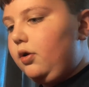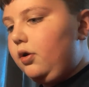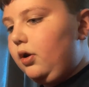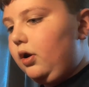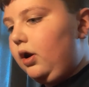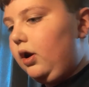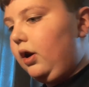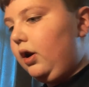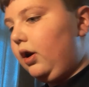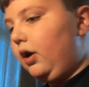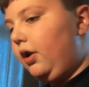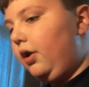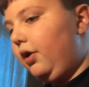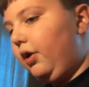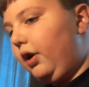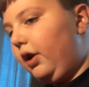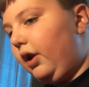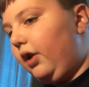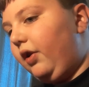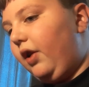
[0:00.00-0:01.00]
and you're
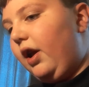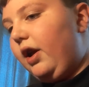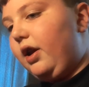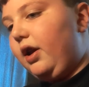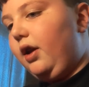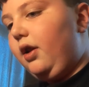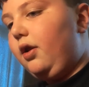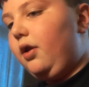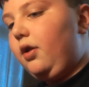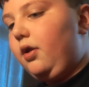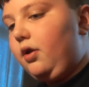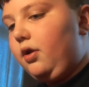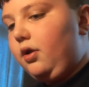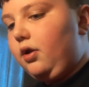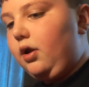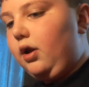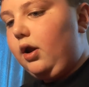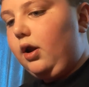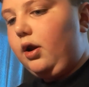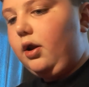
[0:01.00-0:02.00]
gonna take it,
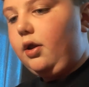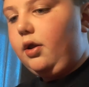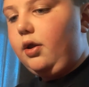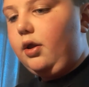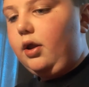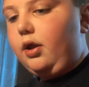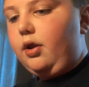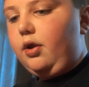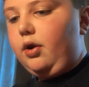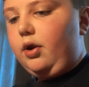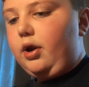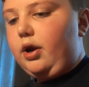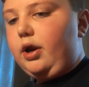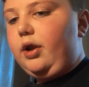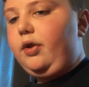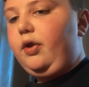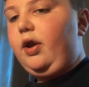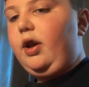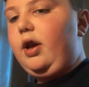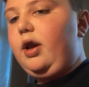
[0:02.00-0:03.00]
and you're gonna
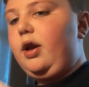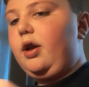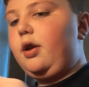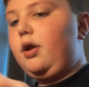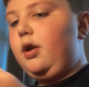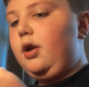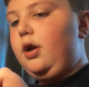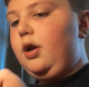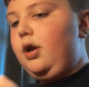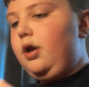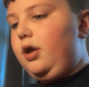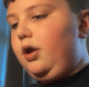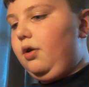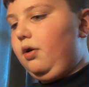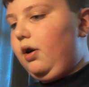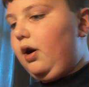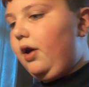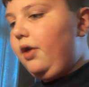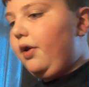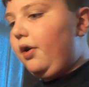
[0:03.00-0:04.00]
take
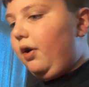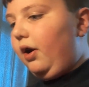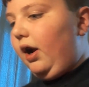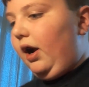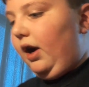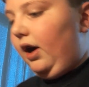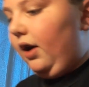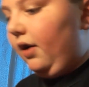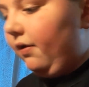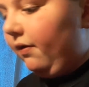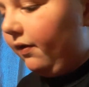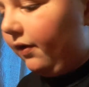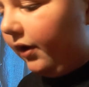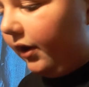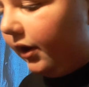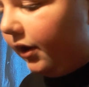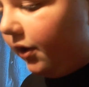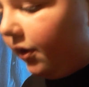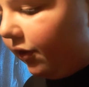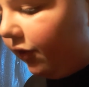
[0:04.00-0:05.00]
your other half,
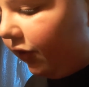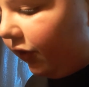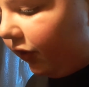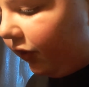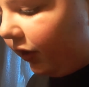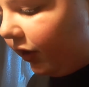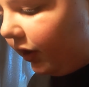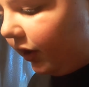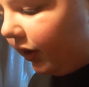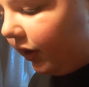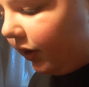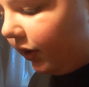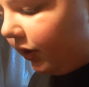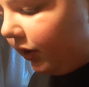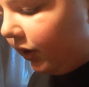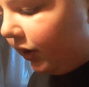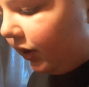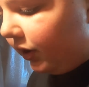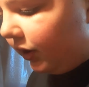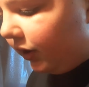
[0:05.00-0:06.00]
and you're just gonna
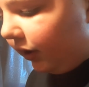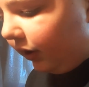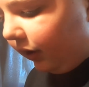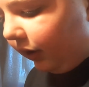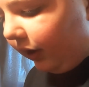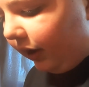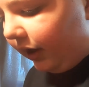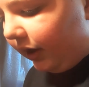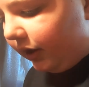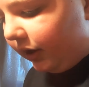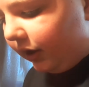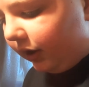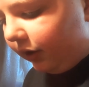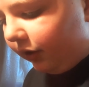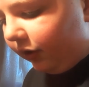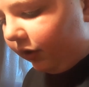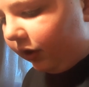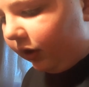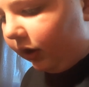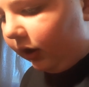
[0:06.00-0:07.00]
lay it on
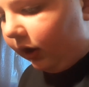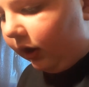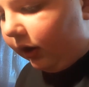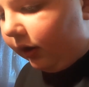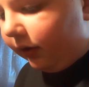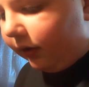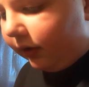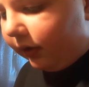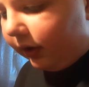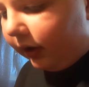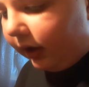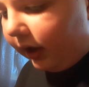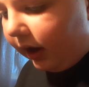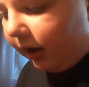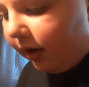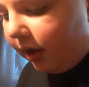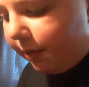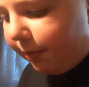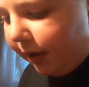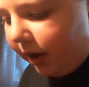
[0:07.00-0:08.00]
top.
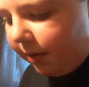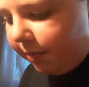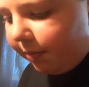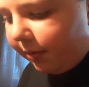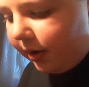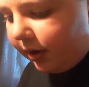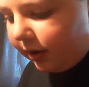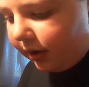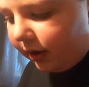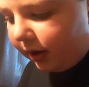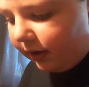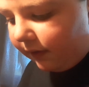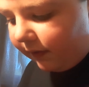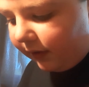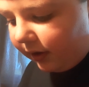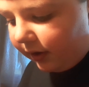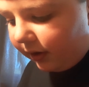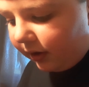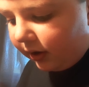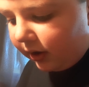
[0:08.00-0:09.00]
Now it might be
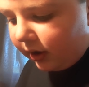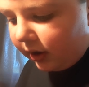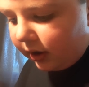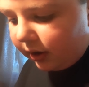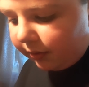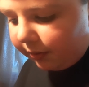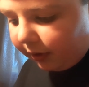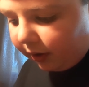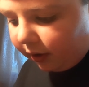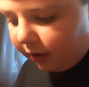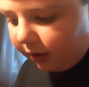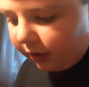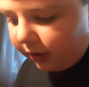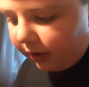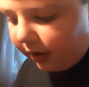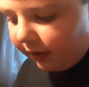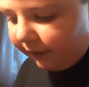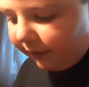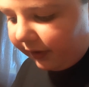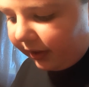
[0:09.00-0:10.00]
uneven, but
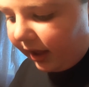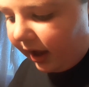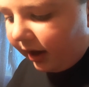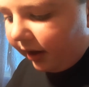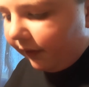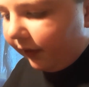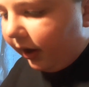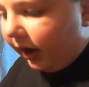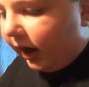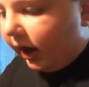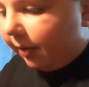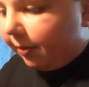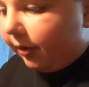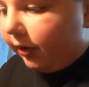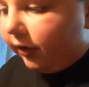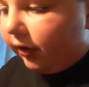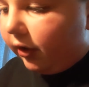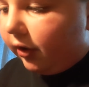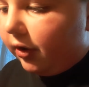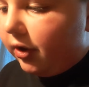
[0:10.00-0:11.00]
if that ever
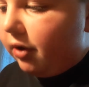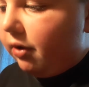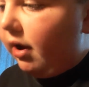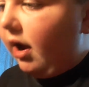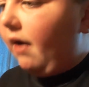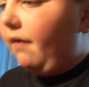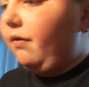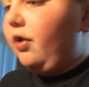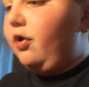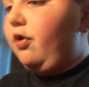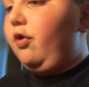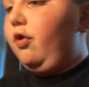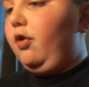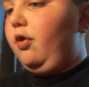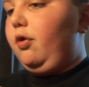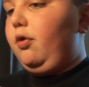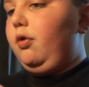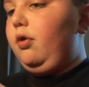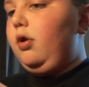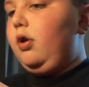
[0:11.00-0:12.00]
happens, all you have to
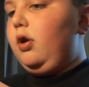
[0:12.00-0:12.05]
do